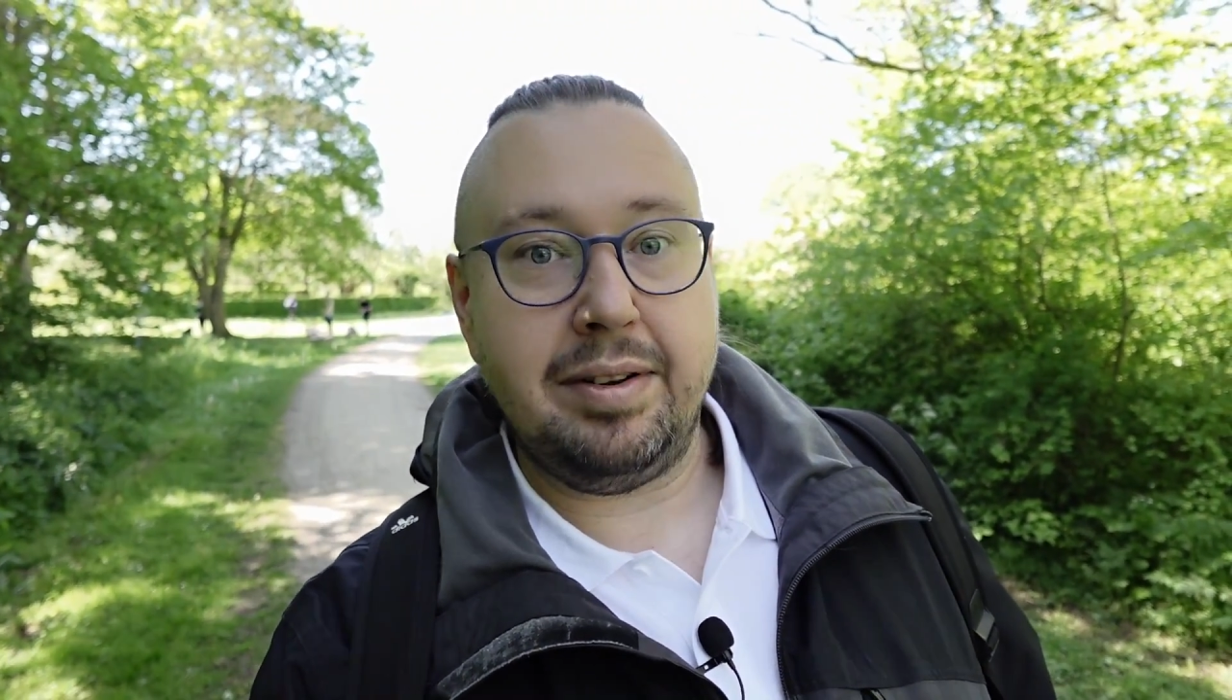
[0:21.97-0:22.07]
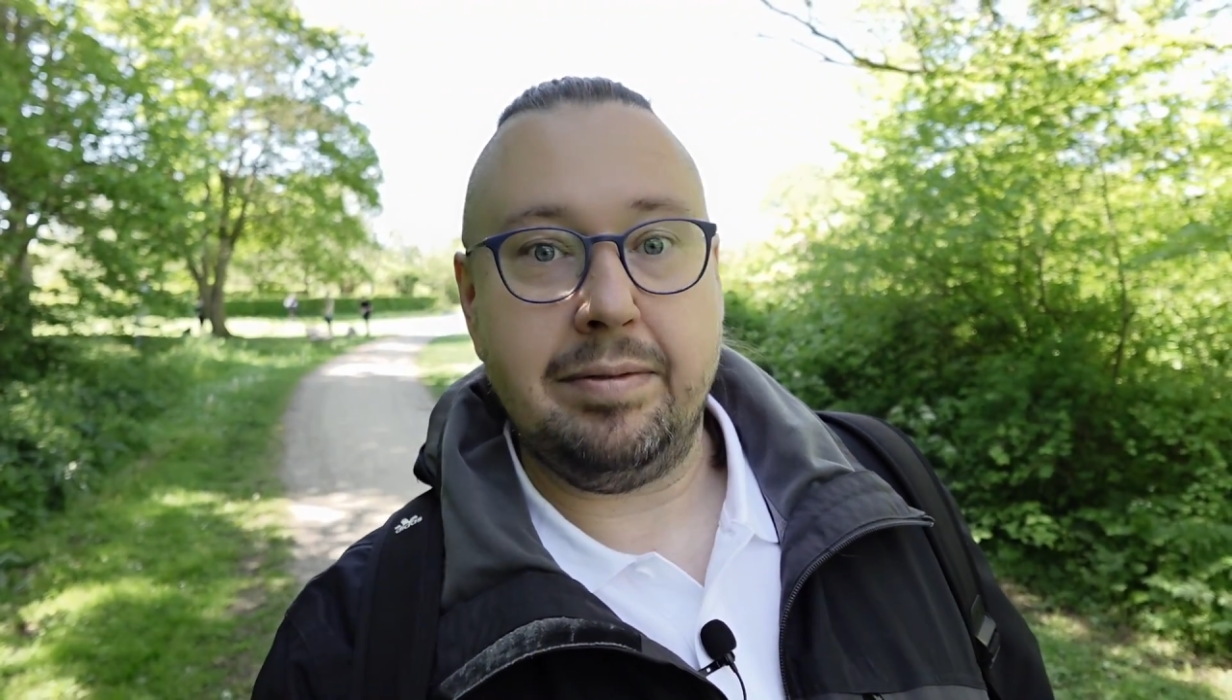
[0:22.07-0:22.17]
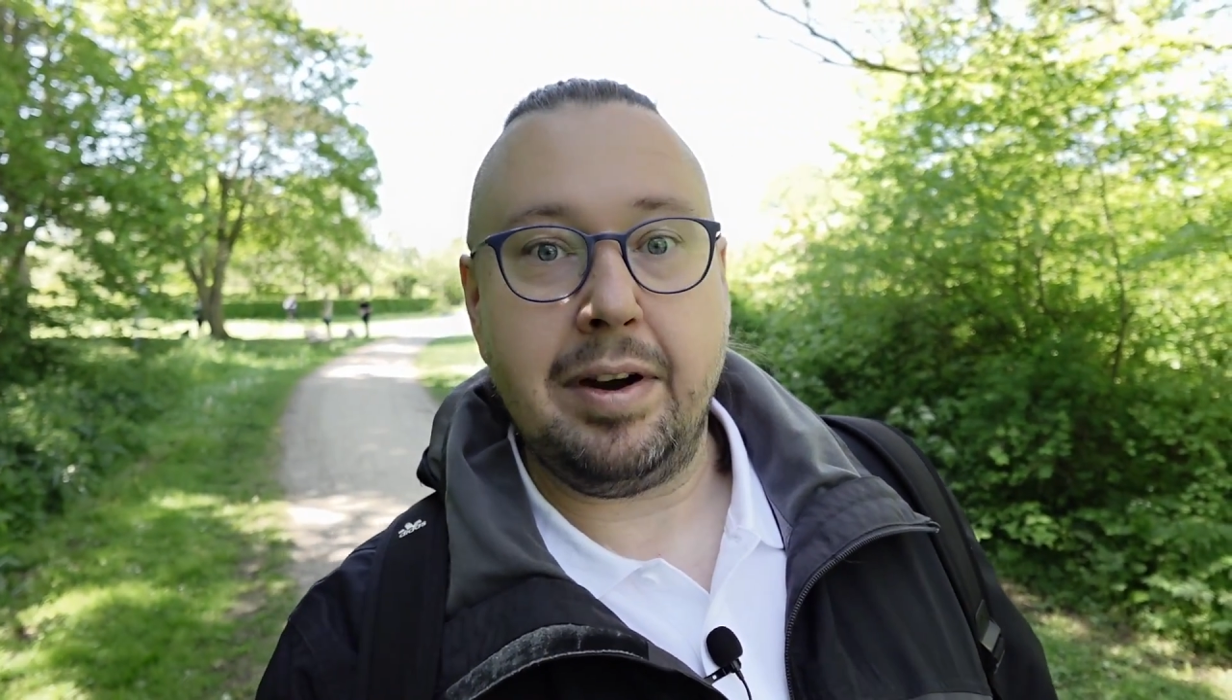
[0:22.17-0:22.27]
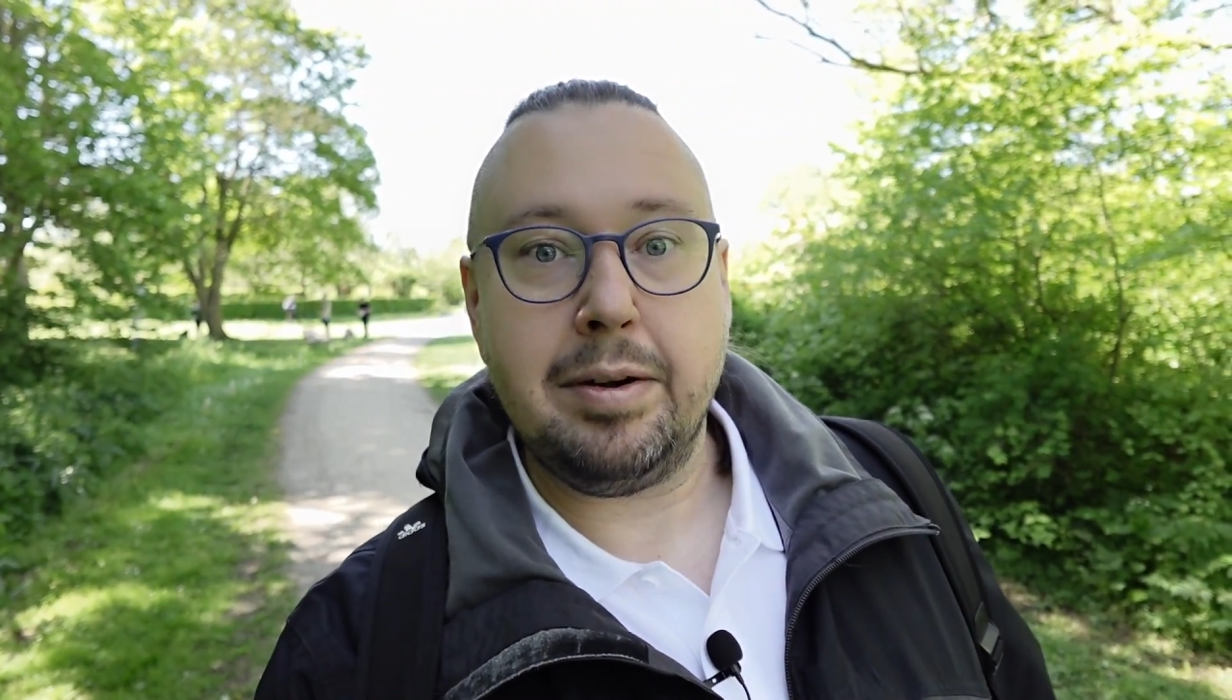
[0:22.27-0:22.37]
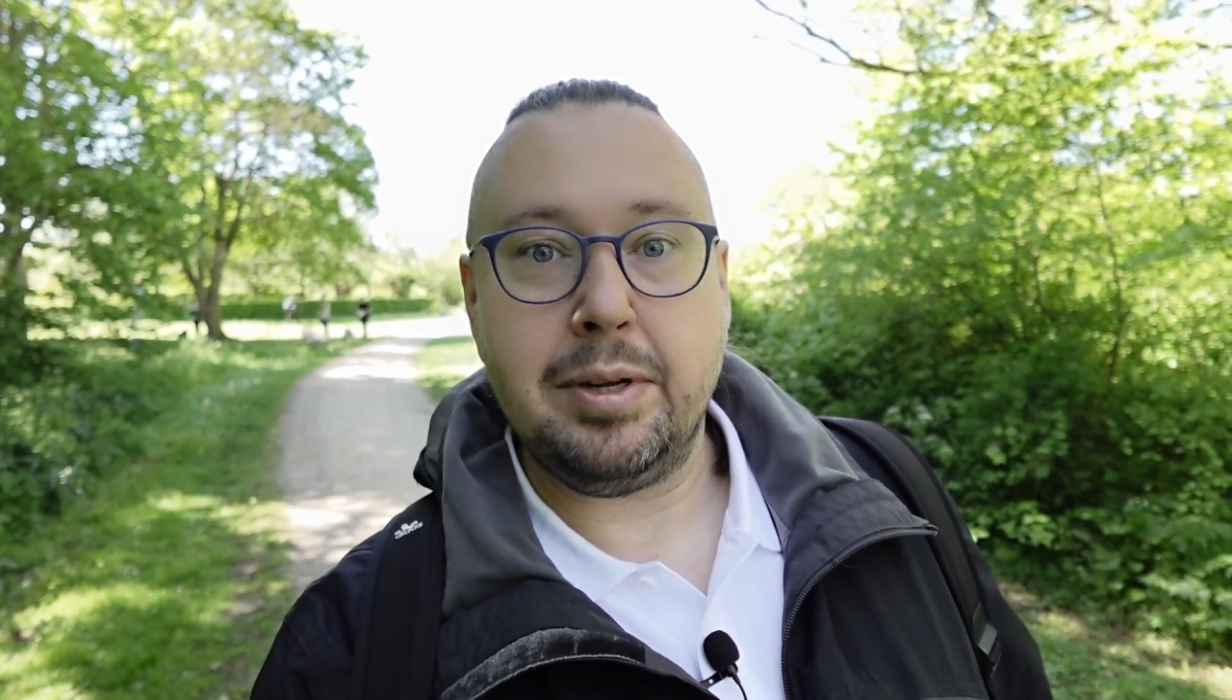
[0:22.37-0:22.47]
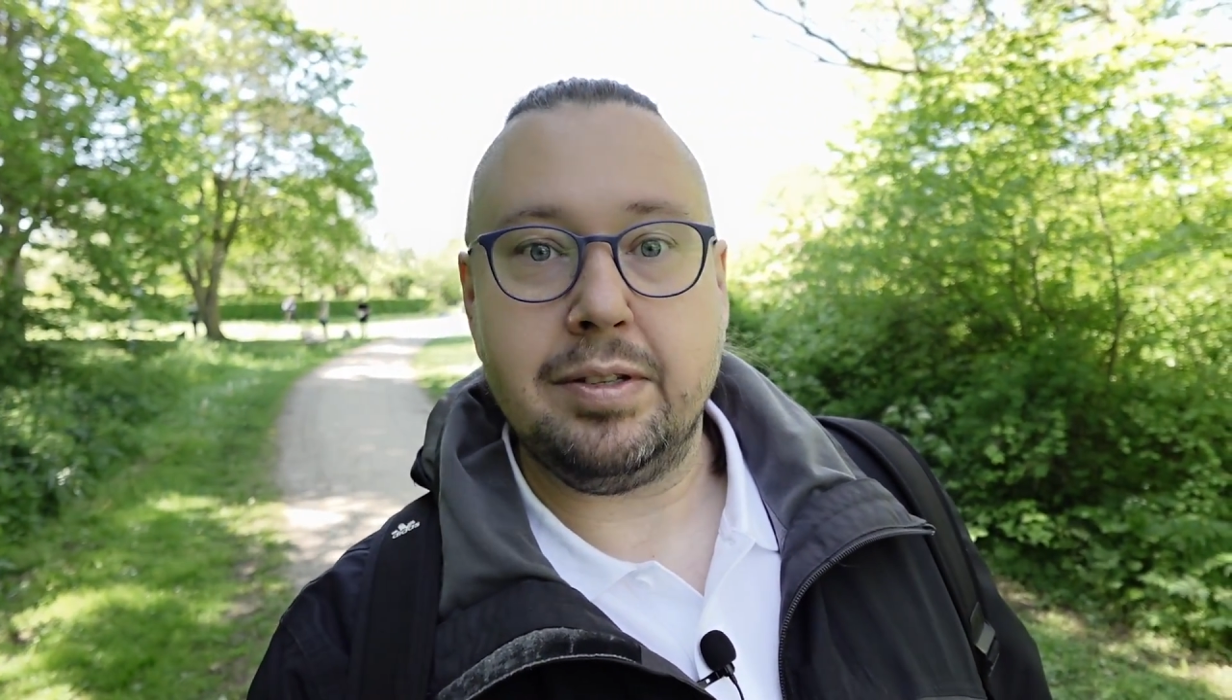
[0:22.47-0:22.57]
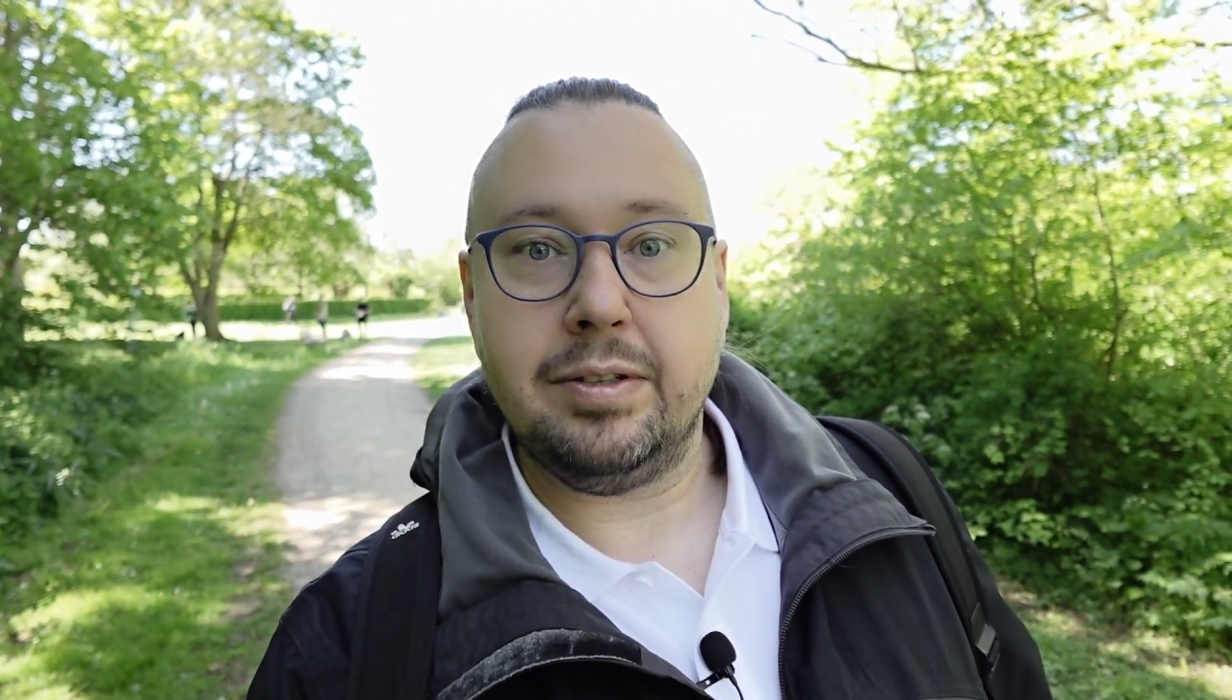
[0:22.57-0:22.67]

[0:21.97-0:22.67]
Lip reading: environments